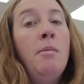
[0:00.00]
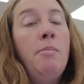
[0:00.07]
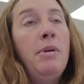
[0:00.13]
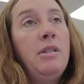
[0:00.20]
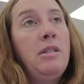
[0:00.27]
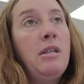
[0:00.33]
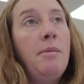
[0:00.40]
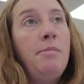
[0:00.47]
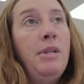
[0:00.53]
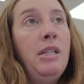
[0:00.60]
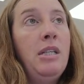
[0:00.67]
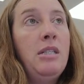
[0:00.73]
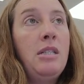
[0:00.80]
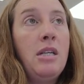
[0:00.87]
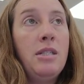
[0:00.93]
but
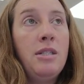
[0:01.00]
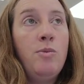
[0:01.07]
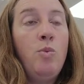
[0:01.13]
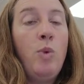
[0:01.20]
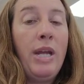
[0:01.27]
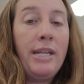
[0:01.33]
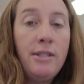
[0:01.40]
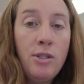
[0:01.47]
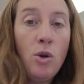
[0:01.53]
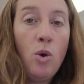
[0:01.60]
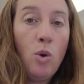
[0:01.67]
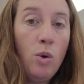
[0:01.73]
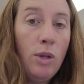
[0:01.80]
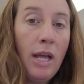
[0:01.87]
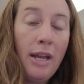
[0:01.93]
something that doesn't waste a
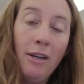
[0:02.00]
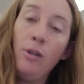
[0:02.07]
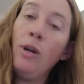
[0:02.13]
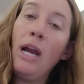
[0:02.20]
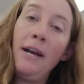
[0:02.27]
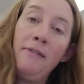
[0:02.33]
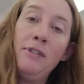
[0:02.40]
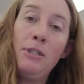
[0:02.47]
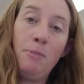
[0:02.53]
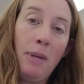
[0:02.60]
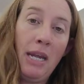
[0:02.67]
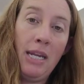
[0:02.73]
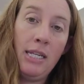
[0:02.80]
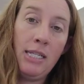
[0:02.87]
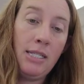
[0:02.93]
whole lot of graph
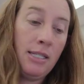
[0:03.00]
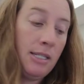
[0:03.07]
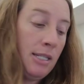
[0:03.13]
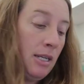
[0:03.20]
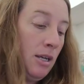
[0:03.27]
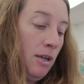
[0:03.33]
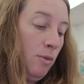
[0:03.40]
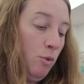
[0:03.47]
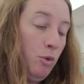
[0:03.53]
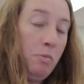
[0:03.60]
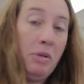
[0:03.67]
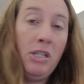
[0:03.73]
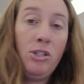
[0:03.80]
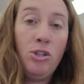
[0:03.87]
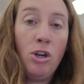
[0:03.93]
space, would
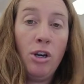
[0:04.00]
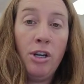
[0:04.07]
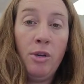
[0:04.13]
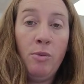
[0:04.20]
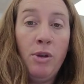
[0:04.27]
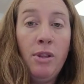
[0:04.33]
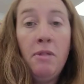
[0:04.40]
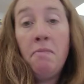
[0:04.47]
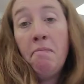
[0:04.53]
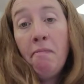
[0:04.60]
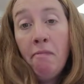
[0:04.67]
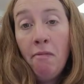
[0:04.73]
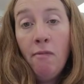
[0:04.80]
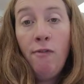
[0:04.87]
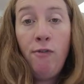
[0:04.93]
be starting with
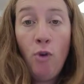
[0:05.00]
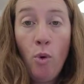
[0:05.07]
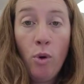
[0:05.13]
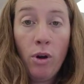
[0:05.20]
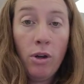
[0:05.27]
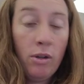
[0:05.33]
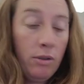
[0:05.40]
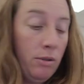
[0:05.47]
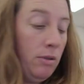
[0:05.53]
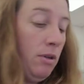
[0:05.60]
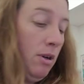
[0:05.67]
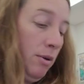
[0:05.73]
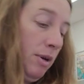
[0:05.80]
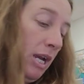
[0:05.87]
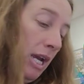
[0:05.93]
4,
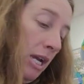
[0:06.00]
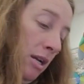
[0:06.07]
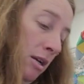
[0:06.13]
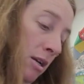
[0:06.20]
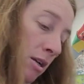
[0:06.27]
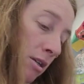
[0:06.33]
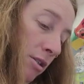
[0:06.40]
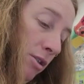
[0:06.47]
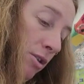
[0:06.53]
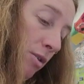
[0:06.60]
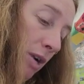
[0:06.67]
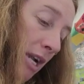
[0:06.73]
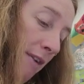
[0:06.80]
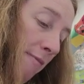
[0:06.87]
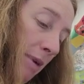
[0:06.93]
okay? So
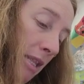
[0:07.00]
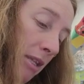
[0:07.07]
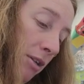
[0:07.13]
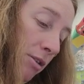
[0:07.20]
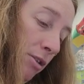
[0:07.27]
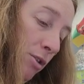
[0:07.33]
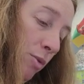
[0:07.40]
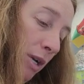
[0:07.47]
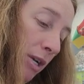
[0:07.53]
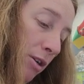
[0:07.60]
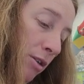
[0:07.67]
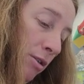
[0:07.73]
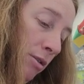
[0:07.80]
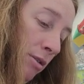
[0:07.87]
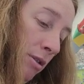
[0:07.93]
I have my little
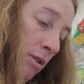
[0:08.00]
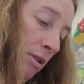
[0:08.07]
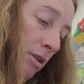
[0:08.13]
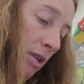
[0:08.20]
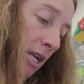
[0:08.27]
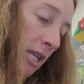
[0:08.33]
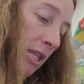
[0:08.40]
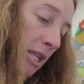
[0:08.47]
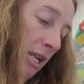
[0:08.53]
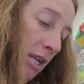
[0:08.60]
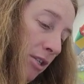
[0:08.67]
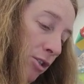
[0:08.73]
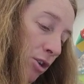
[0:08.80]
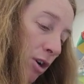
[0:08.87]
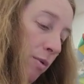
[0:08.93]
squiggle, and then I
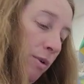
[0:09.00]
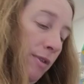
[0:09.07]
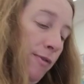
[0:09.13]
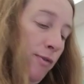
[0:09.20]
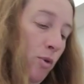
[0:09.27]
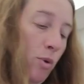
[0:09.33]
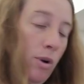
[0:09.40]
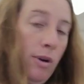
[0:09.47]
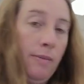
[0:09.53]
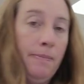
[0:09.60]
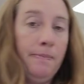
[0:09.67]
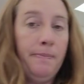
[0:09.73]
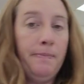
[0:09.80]
start with 4.